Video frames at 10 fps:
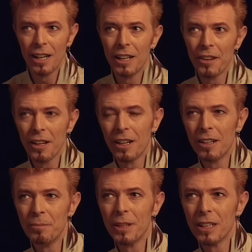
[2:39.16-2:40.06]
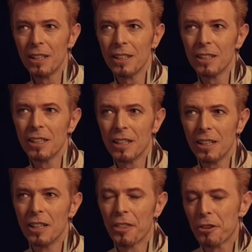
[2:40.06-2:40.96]
a, um, a,
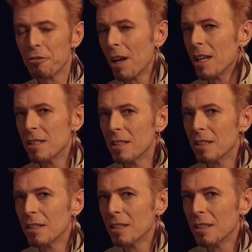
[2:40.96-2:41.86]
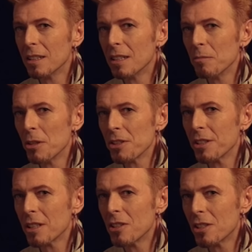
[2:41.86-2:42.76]
a thread. It
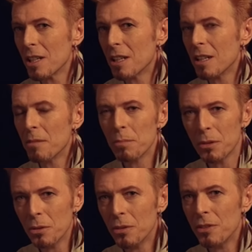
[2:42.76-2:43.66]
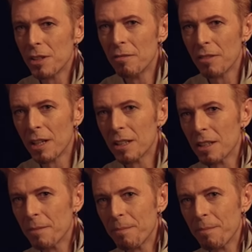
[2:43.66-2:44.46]
wasn't considered important, in fact.